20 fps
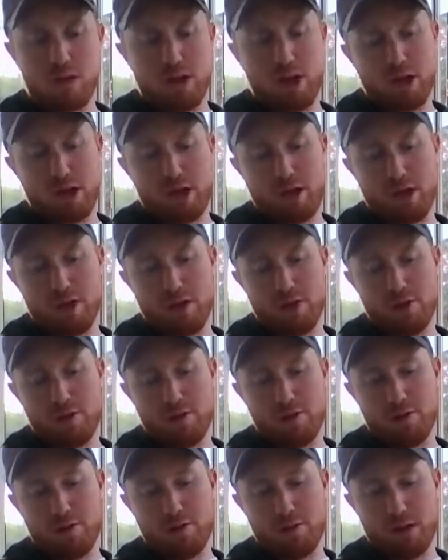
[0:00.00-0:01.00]

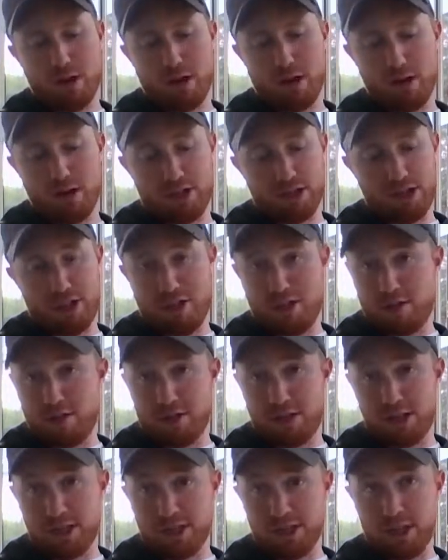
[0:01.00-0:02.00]
and I just need the other
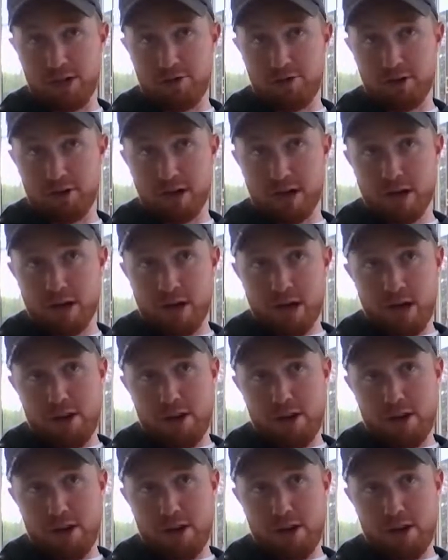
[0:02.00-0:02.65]
600.